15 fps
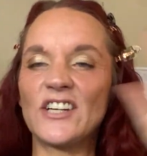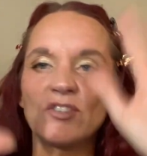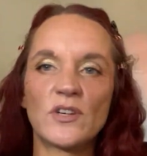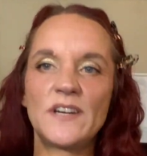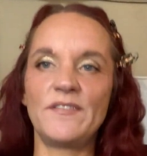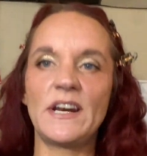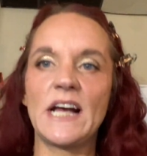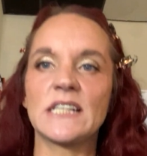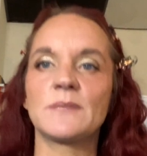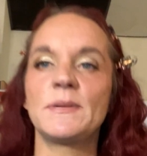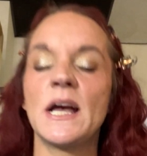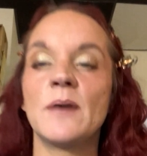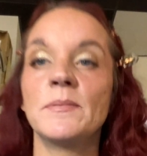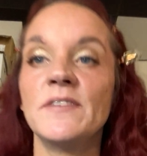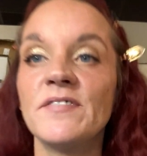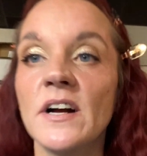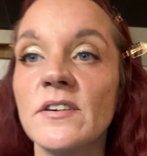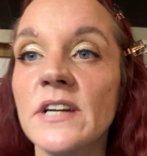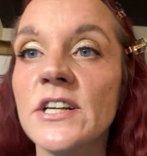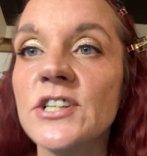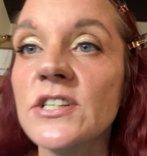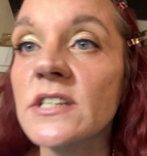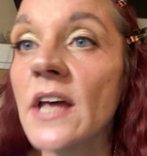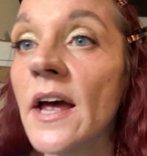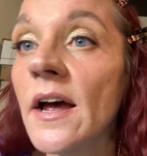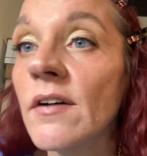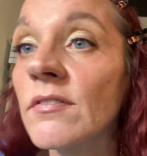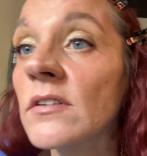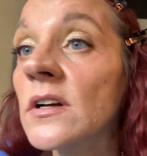Don't even ask me how many foundations I have.